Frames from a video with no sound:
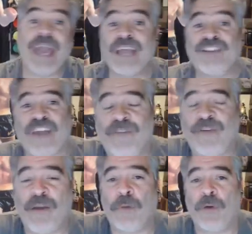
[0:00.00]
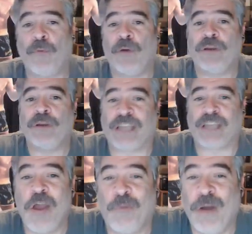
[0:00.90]
Jeff, and which
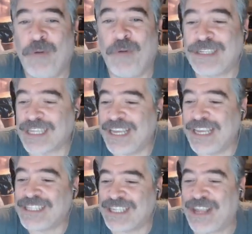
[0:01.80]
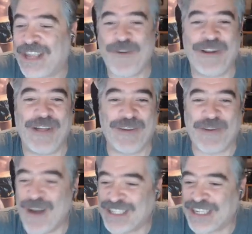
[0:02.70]
leads us to another
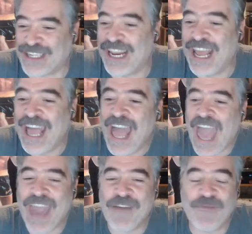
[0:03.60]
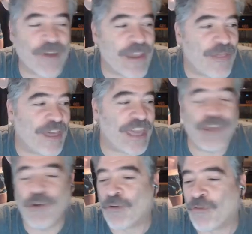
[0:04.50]
question. Everything
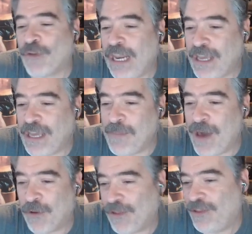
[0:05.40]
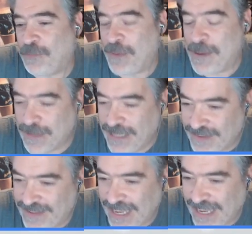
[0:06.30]
you're reading about all these people leaving
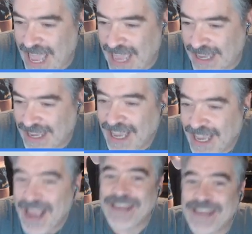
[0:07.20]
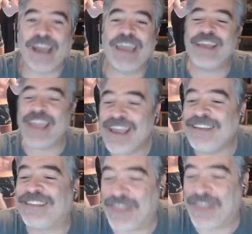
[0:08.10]
TNA. Now, here's
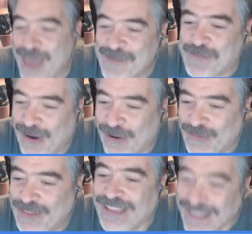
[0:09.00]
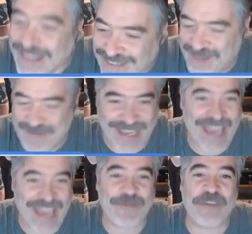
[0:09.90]
the thing, bro. Listen to me.
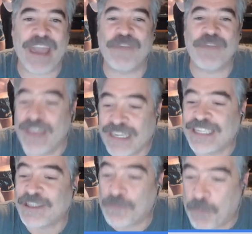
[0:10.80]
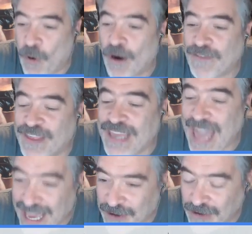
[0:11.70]
If this is part of the
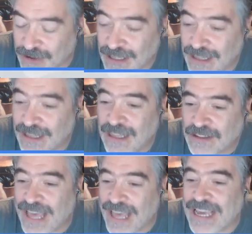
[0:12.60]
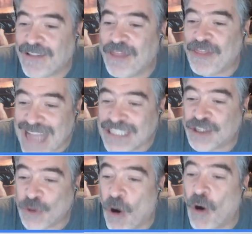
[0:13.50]
angle, like
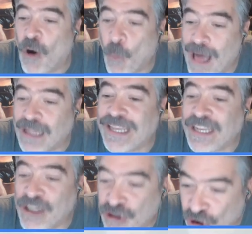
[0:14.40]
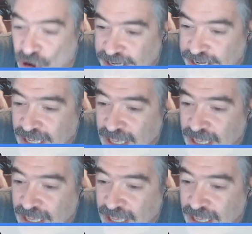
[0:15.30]
that's all well and good,